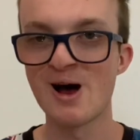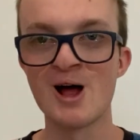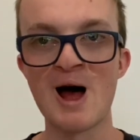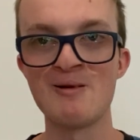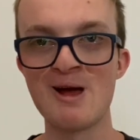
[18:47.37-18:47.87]
I
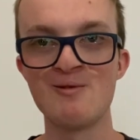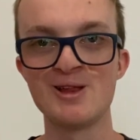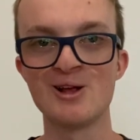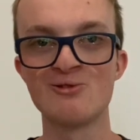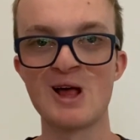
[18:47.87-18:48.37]
have it every
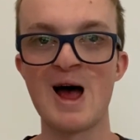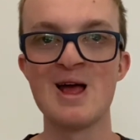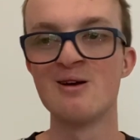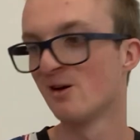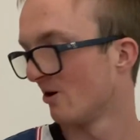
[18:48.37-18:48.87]
single
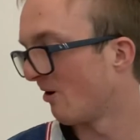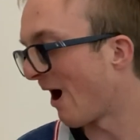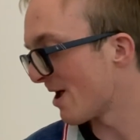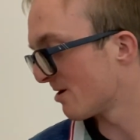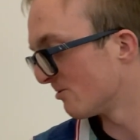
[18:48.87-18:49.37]
day,
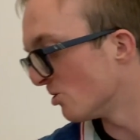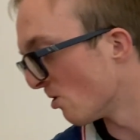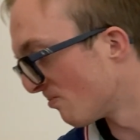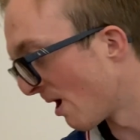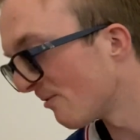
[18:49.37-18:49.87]
like New
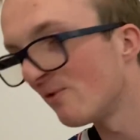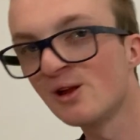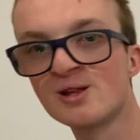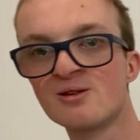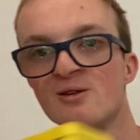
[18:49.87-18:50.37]
York
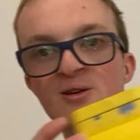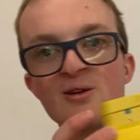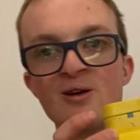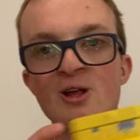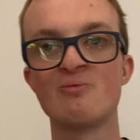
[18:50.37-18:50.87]
breakfast.
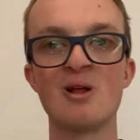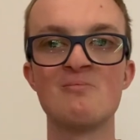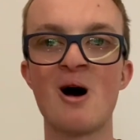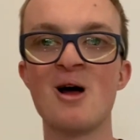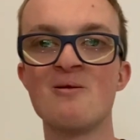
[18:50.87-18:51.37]
It's one of
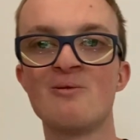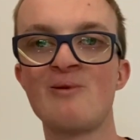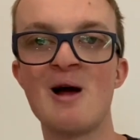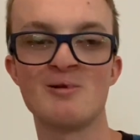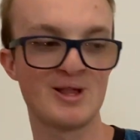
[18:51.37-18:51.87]
my
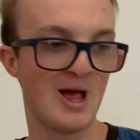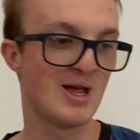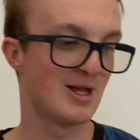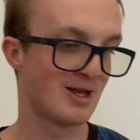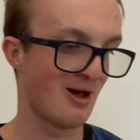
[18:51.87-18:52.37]
favourite
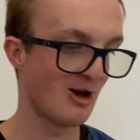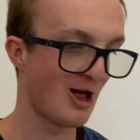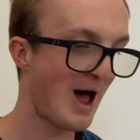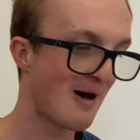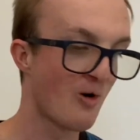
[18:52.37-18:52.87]
teas that
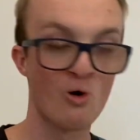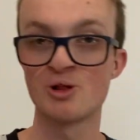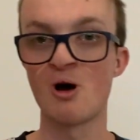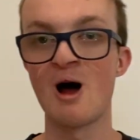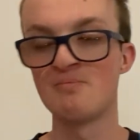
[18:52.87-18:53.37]
I have all the
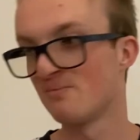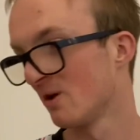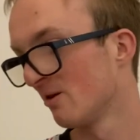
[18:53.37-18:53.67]
time.